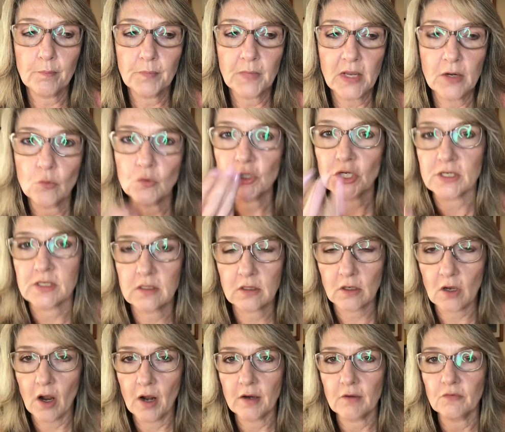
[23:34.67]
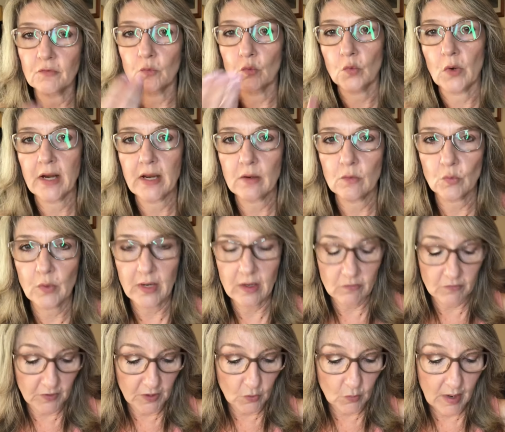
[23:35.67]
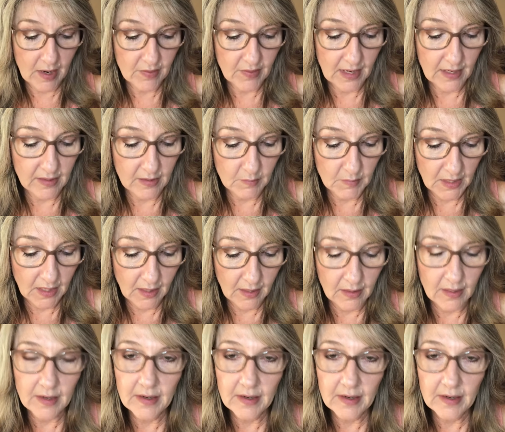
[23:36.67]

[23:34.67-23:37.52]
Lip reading: it'll just kind of reinvigorate that lip colour.